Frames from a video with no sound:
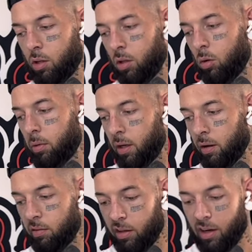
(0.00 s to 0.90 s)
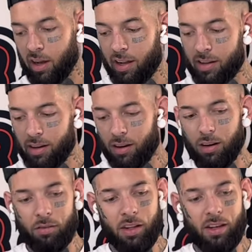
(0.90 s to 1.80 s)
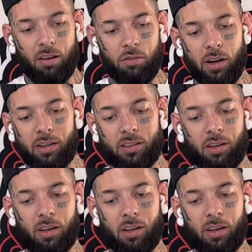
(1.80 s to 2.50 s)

a little bit of idea of the difference.